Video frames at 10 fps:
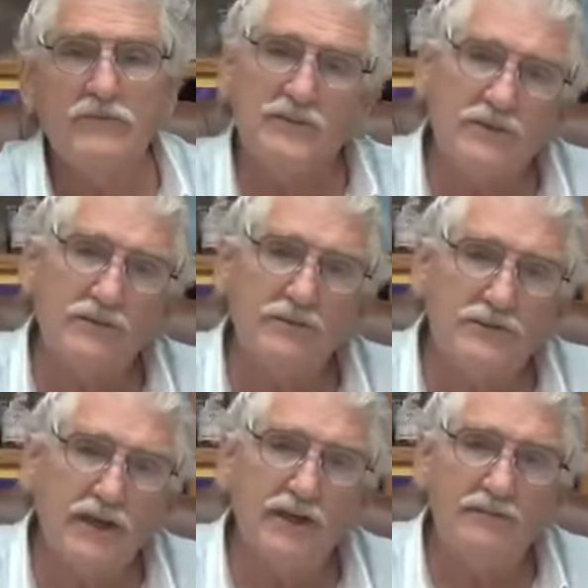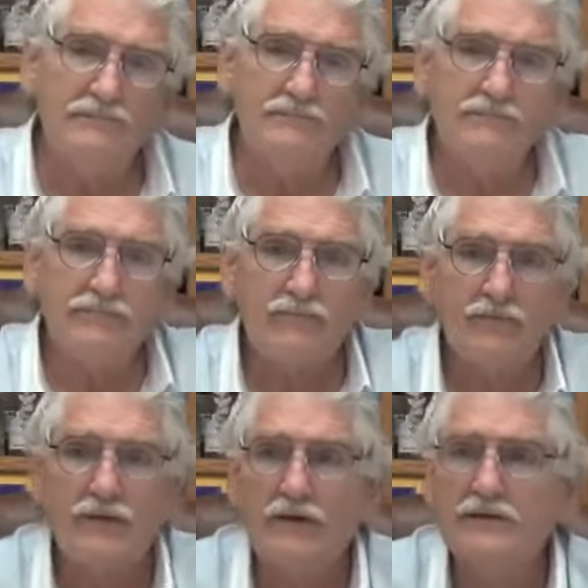You see what I'm saying?
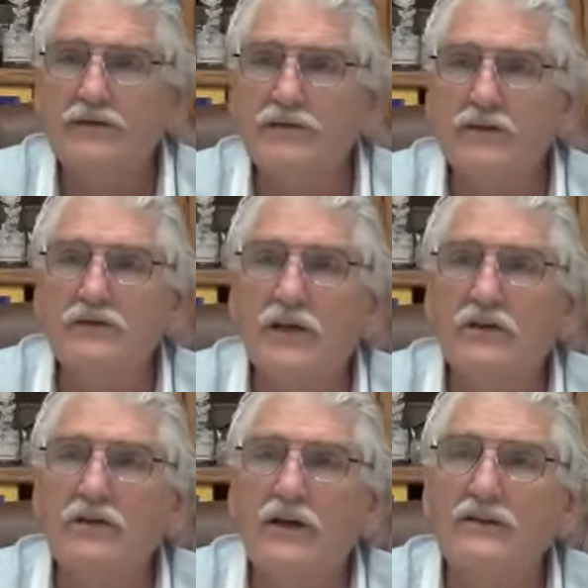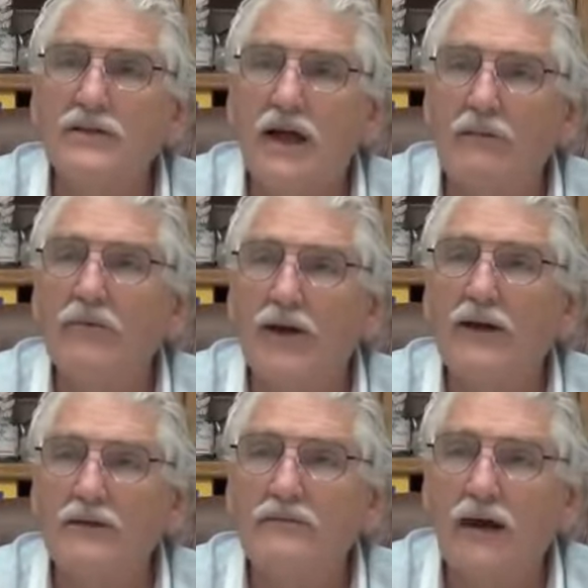This is just crazy. I'm
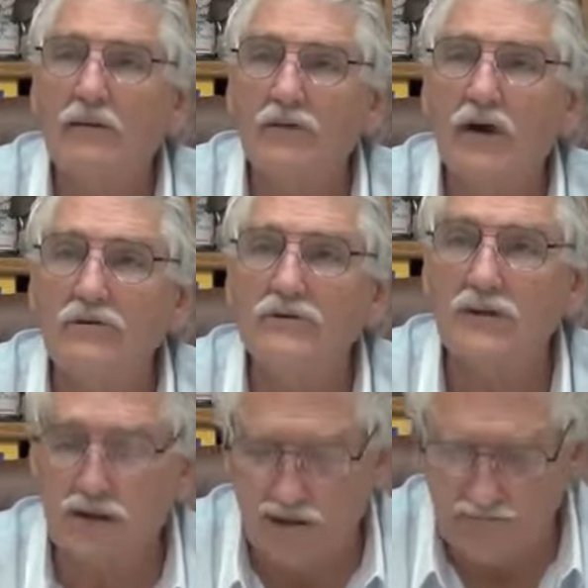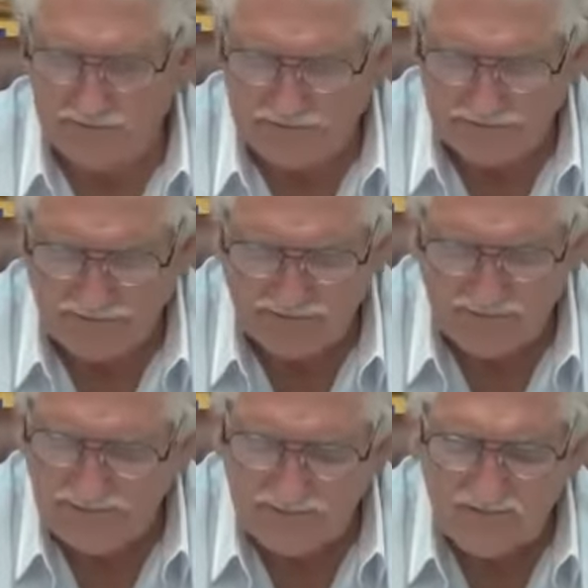ready. I'm closing it up.
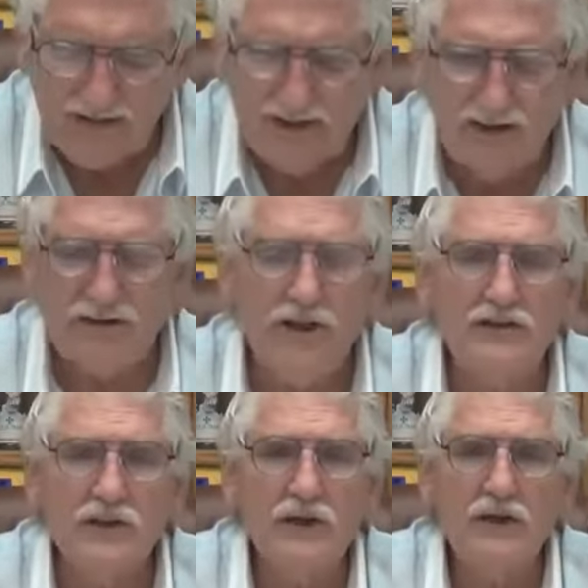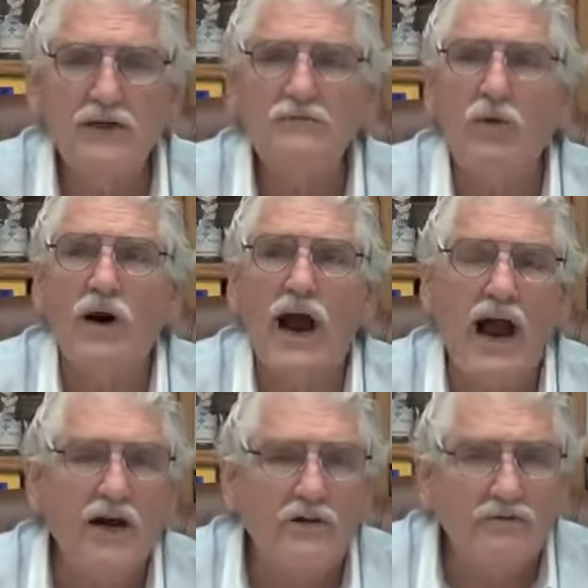This just is more
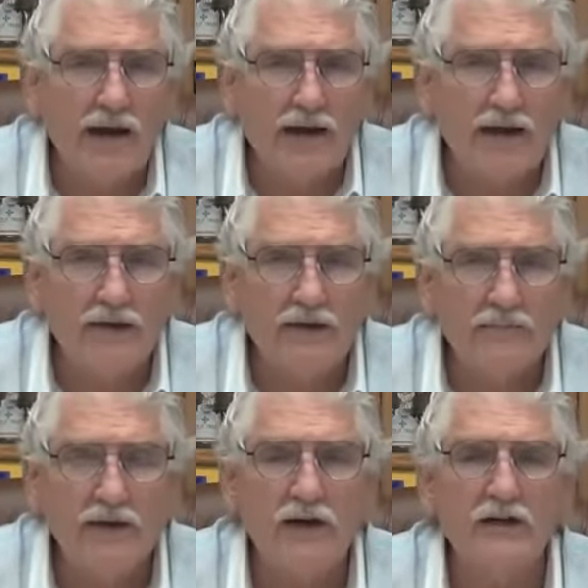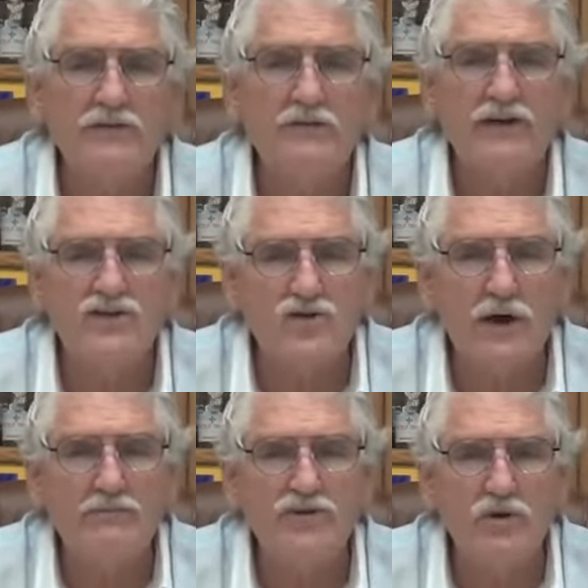aggravating because of
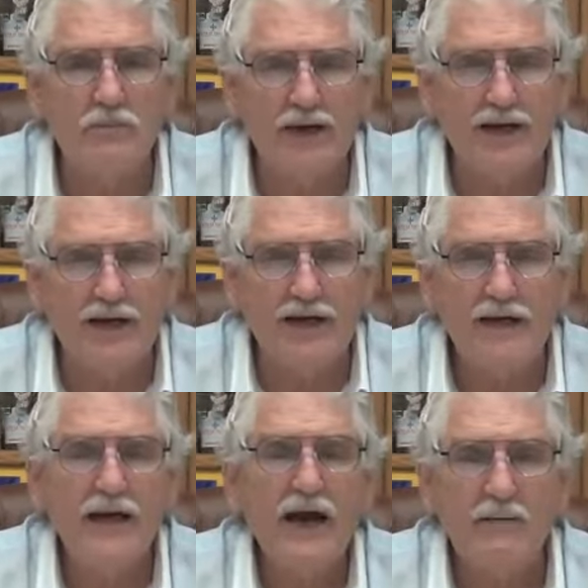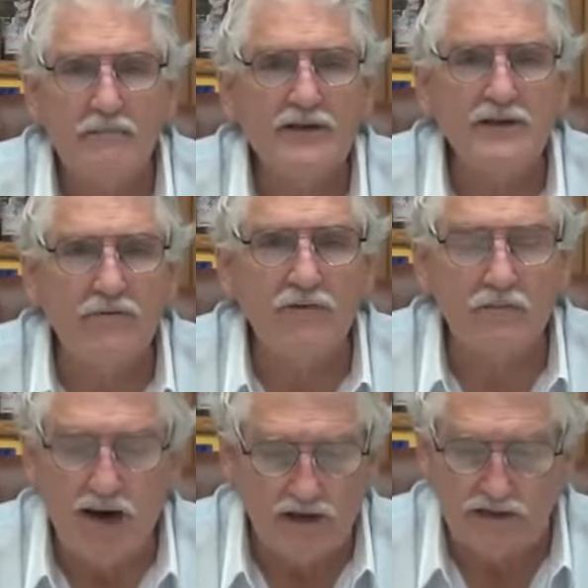extreme stupidity and
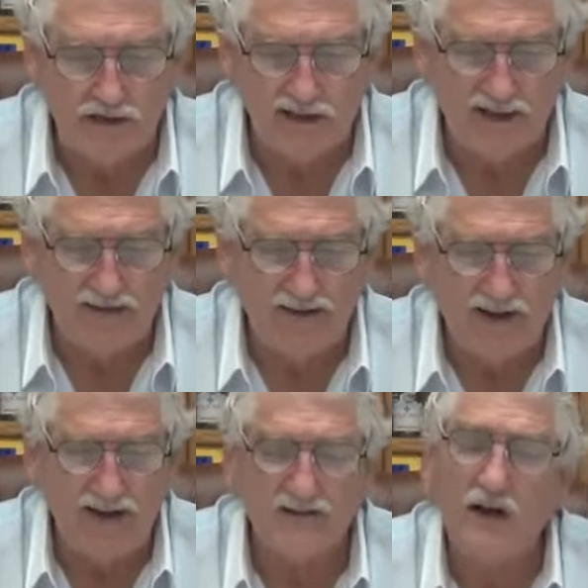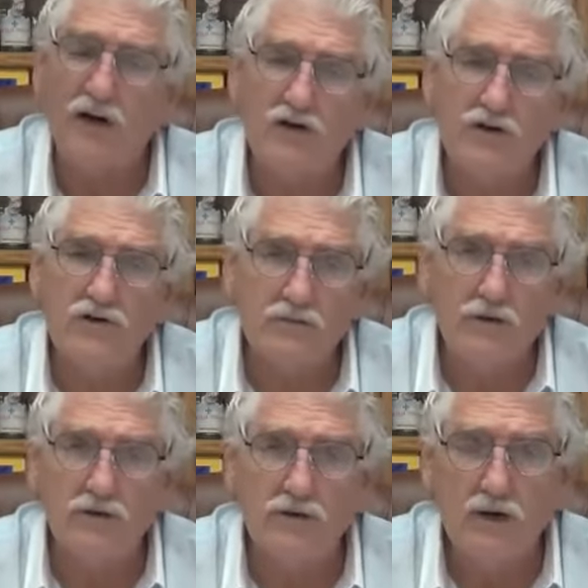misinformation than anything else. Not on you, the
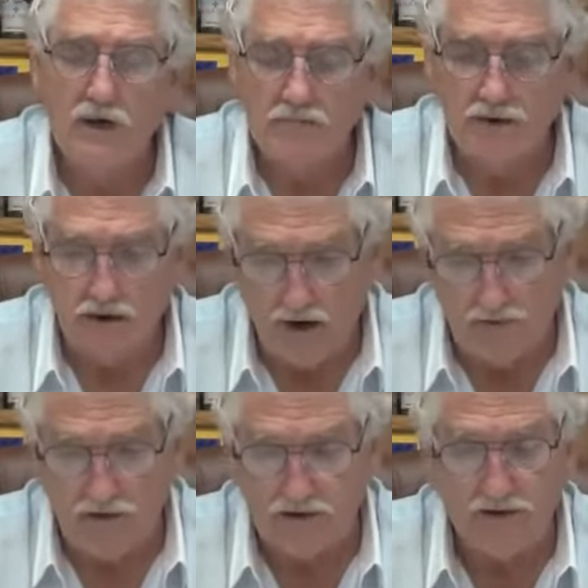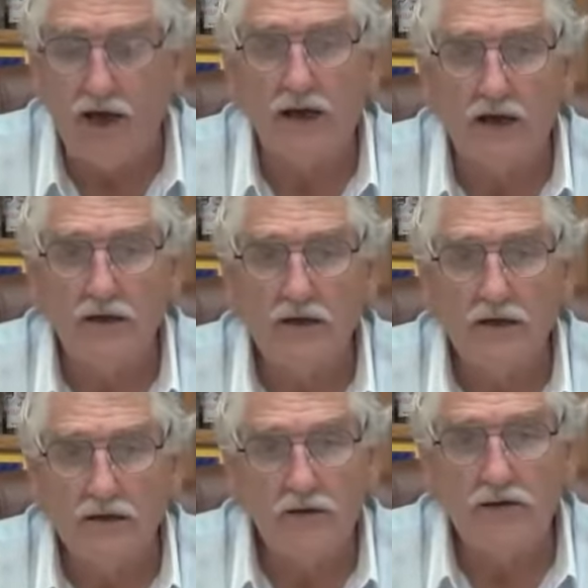Moo, but on this study.
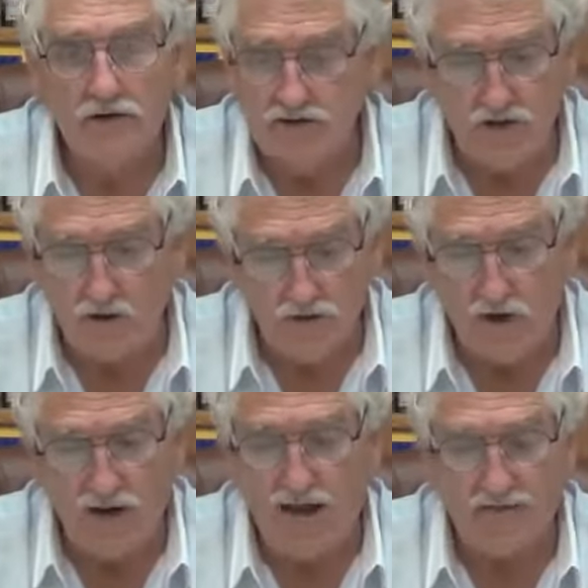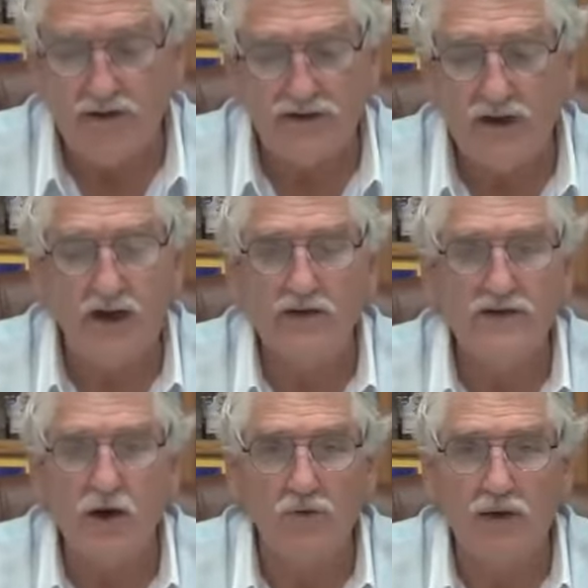You don't let these studies
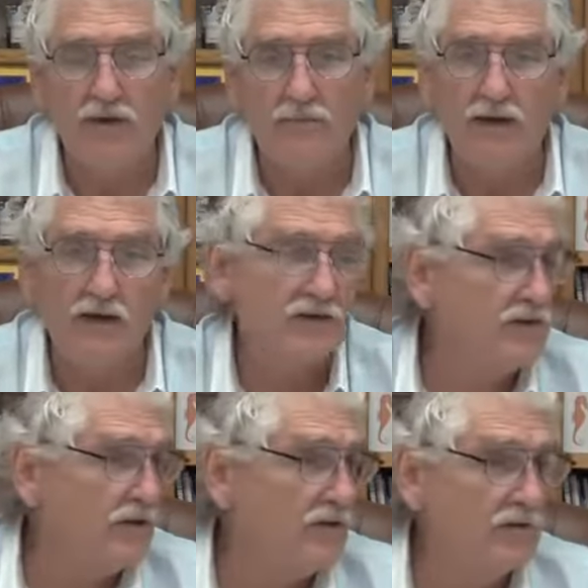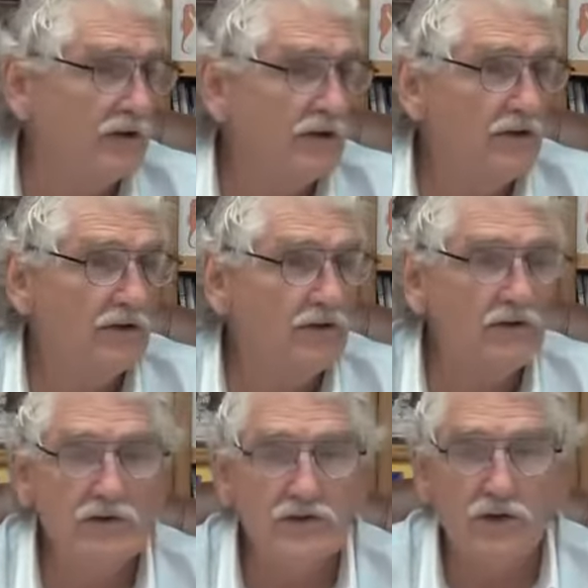soak in, because you'll
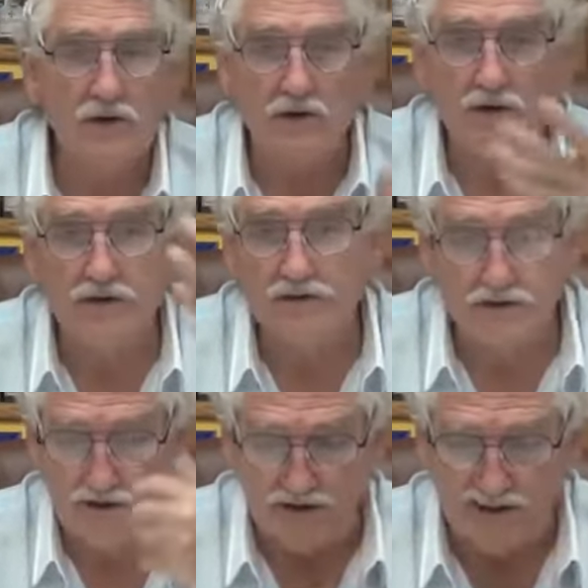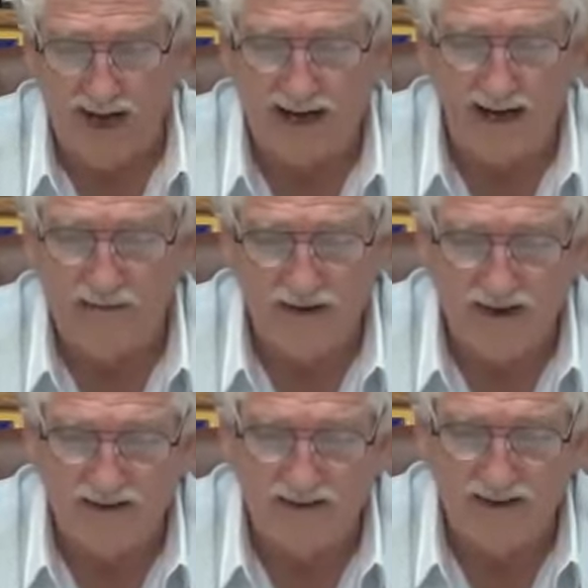lose your sanity
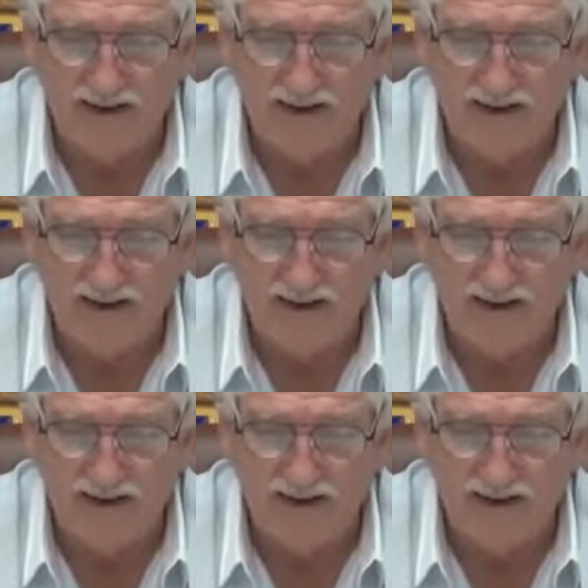because of